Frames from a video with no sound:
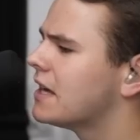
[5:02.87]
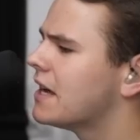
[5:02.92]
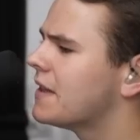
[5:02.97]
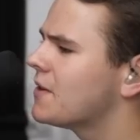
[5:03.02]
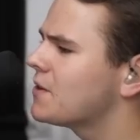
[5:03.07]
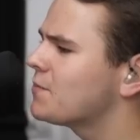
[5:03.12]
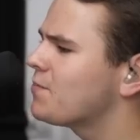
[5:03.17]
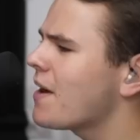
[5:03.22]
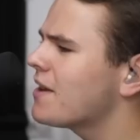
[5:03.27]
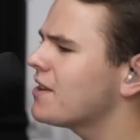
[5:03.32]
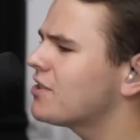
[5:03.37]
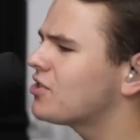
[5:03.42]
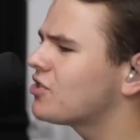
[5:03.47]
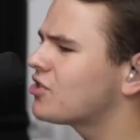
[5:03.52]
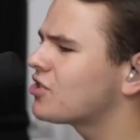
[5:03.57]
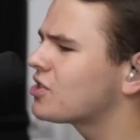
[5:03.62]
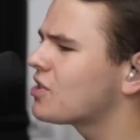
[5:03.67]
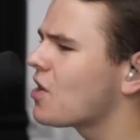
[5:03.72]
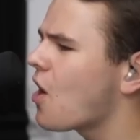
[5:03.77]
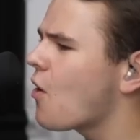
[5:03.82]
this plane is
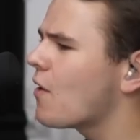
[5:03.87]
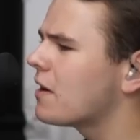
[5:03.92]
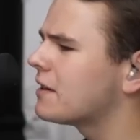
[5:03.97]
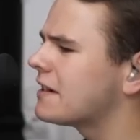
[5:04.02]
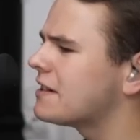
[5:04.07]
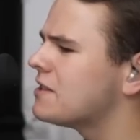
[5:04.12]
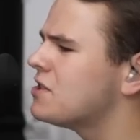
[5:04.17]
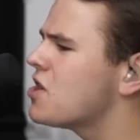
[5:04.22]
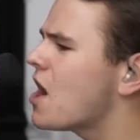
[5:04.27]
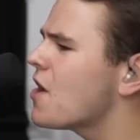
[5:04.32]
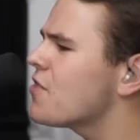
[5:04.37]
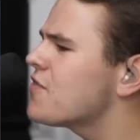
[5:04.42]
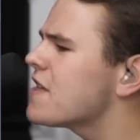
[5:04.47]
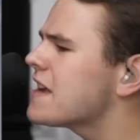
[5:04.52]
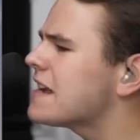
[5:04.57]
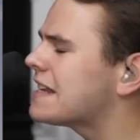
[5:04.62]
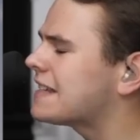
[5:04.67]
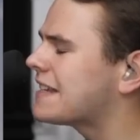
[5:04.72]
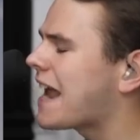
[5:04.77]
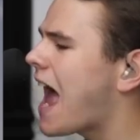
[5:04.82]
just slow. It,
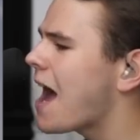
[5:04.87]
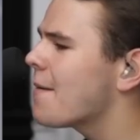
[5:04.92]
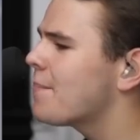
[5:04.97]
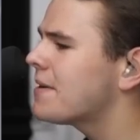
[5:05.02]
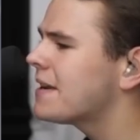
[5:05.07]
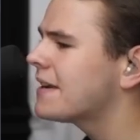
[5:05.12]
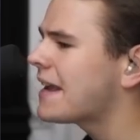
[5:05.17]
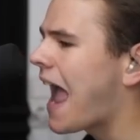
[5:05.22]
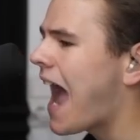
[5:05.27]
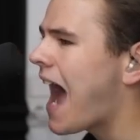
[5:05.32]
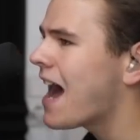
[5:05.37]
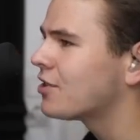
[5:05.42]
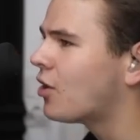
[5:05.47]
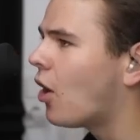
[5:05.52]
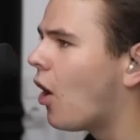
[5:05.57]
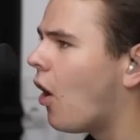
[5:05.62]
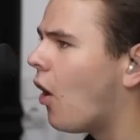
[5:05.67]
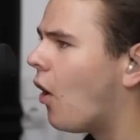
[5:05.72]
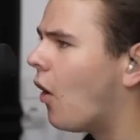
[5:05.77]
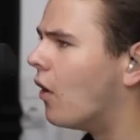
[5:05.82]
nothing is happening at
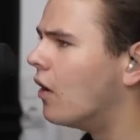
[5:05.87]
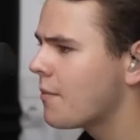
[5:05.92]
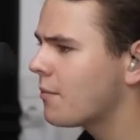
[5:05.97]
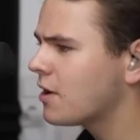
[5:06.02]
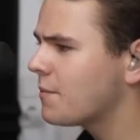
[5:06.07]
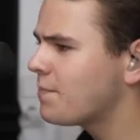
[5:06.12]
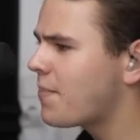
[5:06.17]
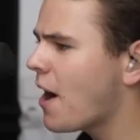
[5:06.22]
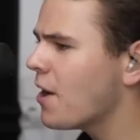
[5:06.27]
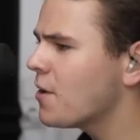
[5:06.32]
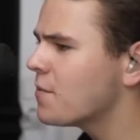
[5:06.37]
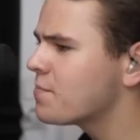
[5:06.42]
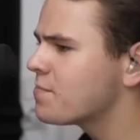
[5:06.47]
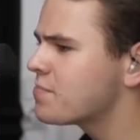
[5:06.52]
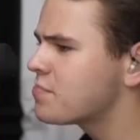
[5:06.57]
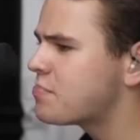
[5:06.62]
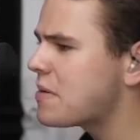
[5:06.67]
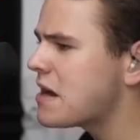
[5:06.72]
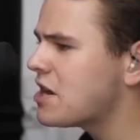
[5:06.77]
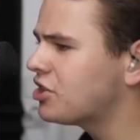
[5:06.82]
all. We're about
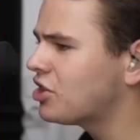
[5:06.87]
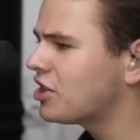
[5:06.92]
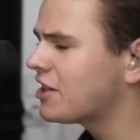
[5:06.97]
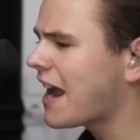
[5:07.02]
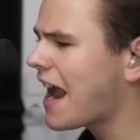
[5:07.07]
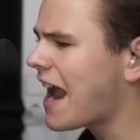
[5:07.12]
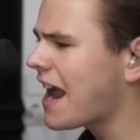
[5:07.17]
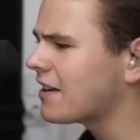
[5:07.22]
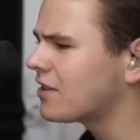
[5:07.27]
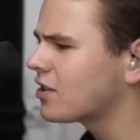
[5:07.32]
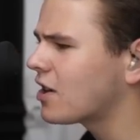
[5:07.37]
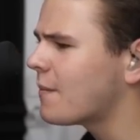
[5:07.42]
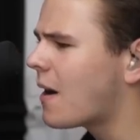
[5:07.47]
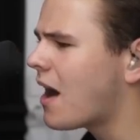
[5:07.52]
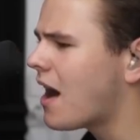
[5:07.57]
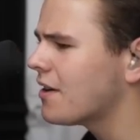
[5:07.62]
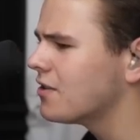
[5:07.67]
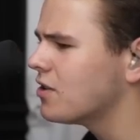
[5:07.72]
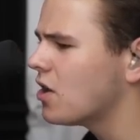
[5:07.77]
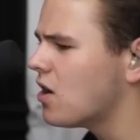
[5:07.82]
to beach again. Come
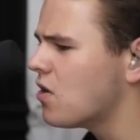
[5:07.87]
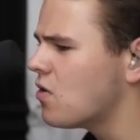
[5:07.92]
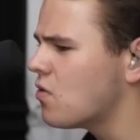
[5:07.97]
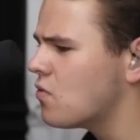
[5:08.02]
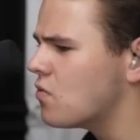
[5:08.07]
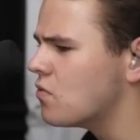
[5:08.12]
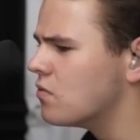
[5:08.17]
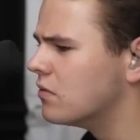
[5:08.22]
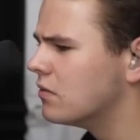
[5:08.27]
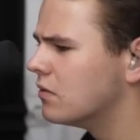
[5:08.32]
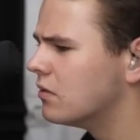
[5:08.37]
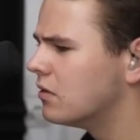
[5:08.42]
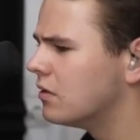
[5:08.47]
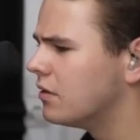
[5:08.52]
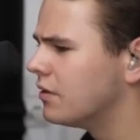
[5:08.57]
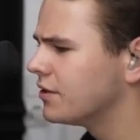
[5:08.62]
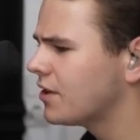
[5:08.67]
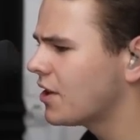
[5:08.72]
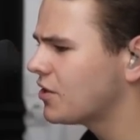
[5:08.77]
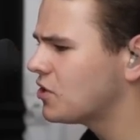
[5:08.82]
on, no.
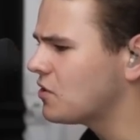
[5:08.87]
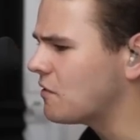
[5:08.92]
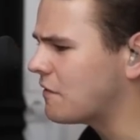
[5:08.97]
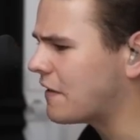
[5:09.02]
Not do